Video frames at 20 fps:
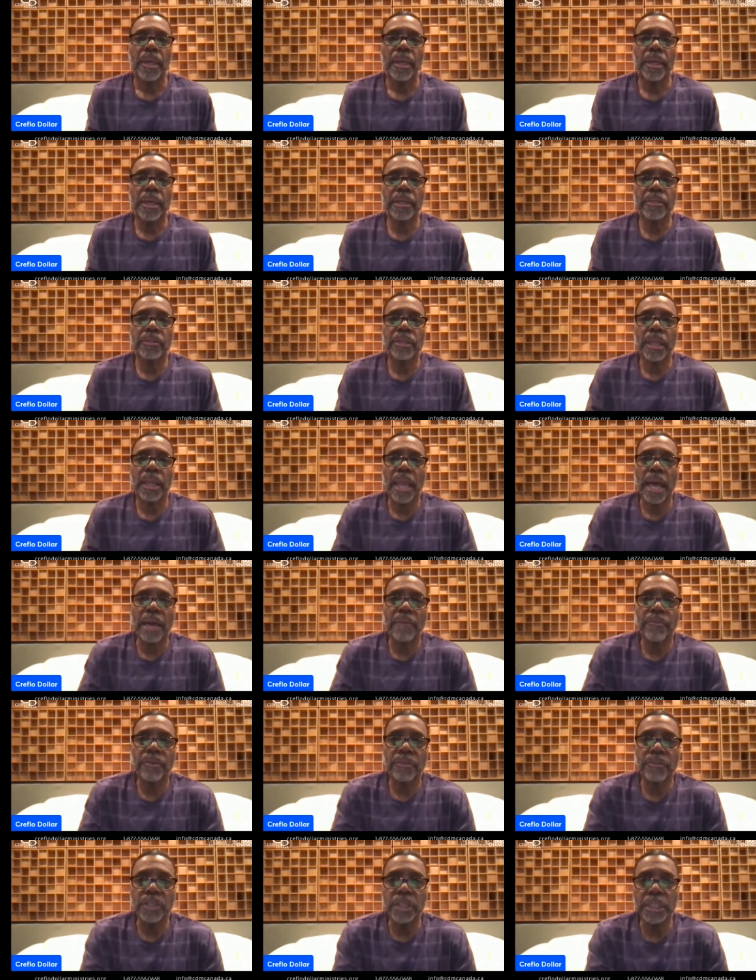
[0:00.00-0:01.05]
it's a
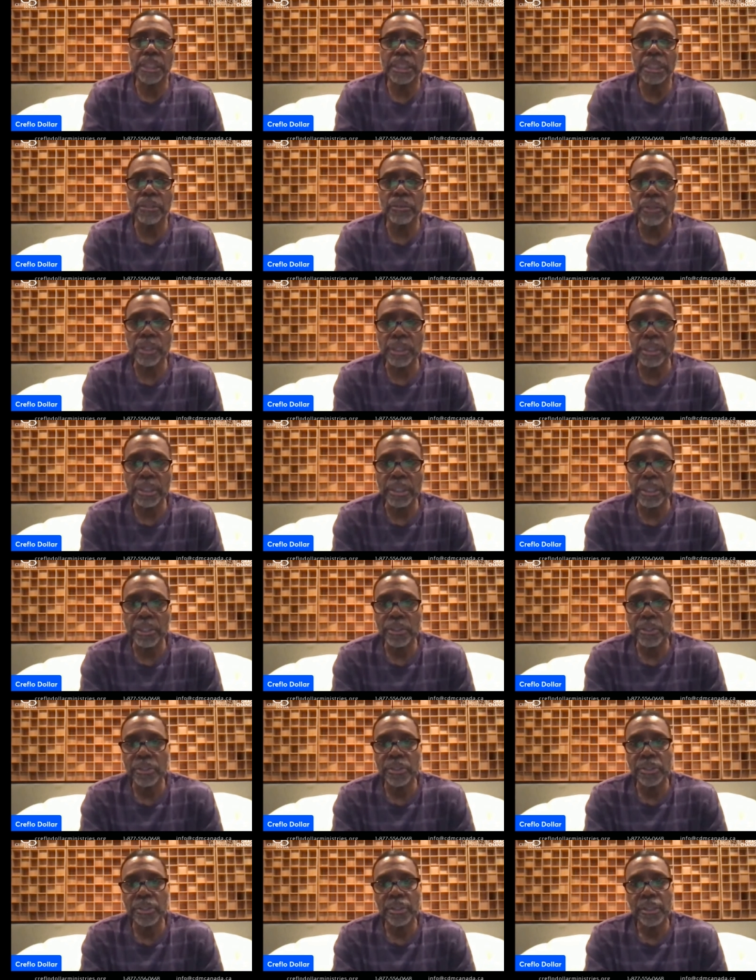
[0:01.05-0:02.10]
life of
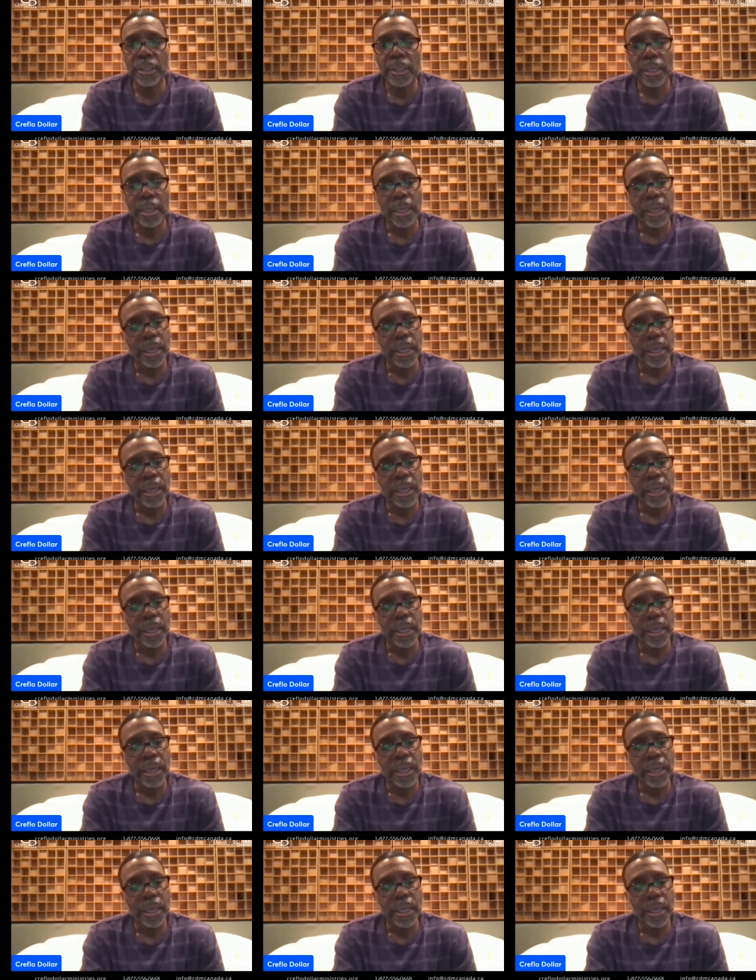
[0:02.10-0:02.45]
yieldedness.